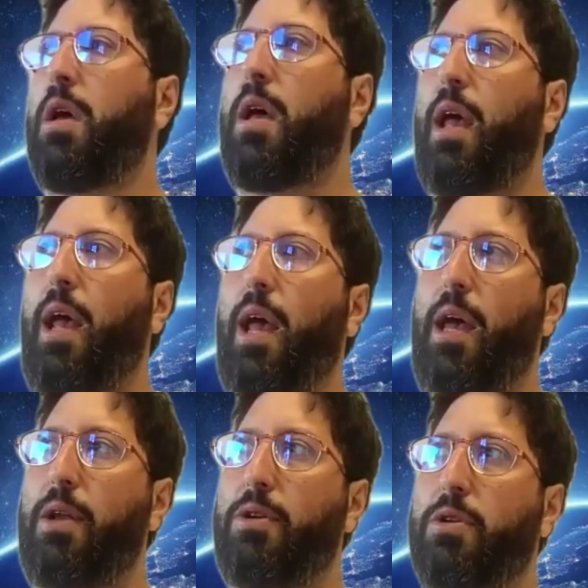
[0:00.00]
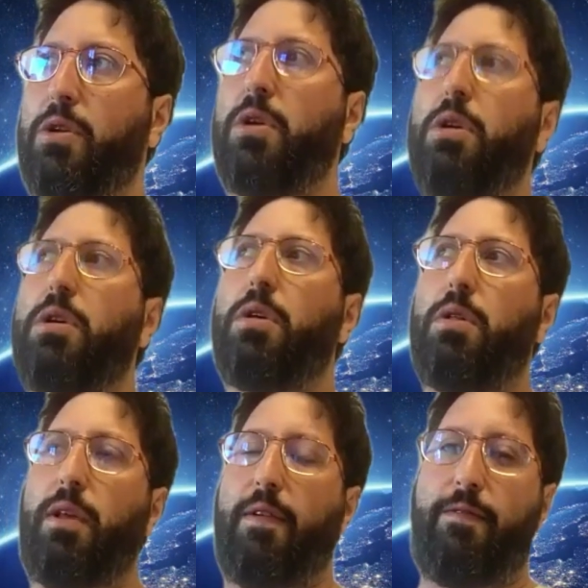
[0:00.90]
and
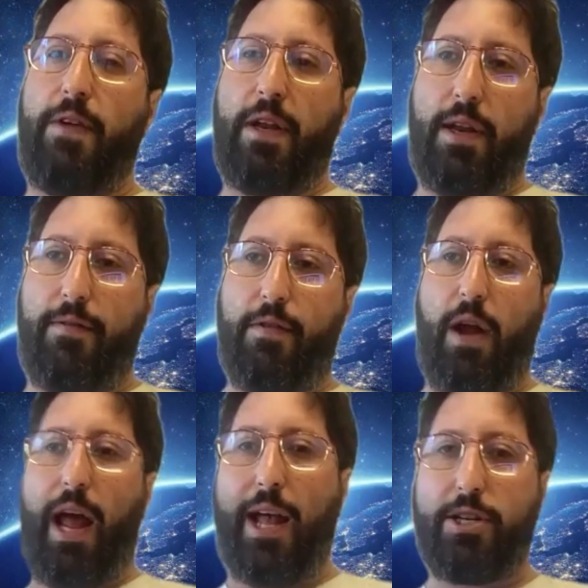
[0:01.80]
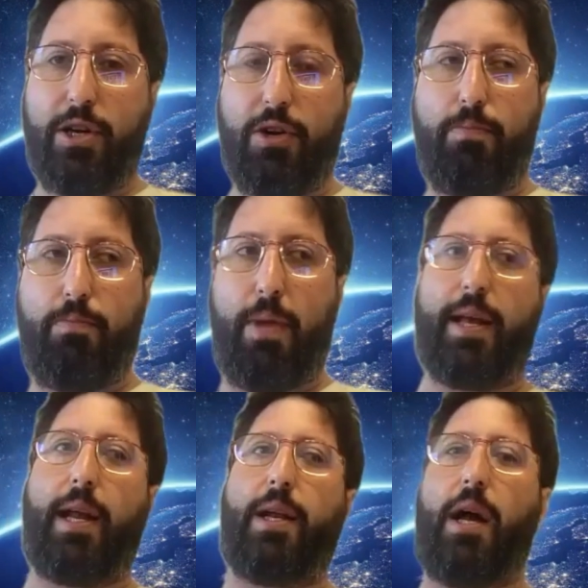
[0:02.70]
the affinity for hash and
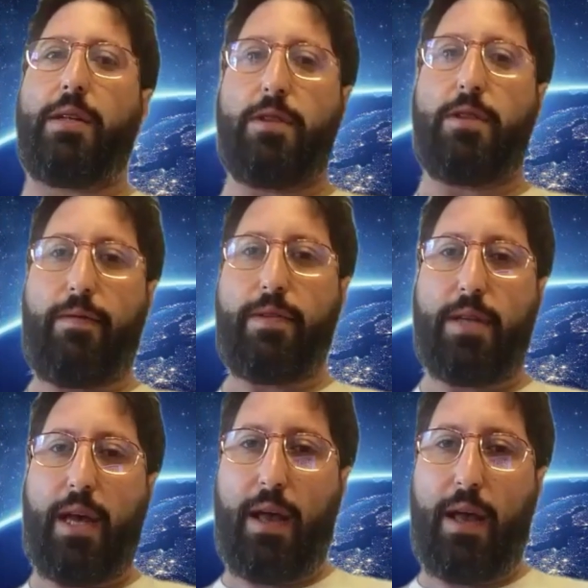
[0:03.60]
making non-solvents